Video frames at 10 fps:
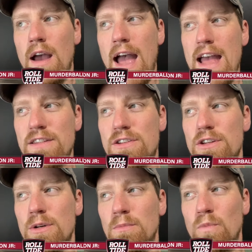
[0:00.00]
had
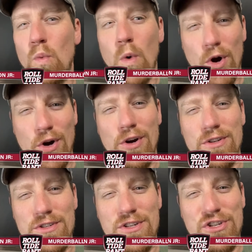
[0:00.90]
some
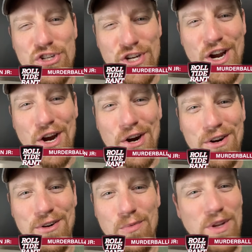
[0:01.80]
words to share
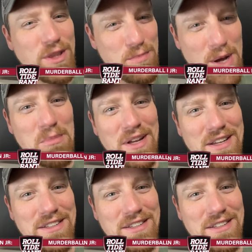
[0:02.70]
with the public.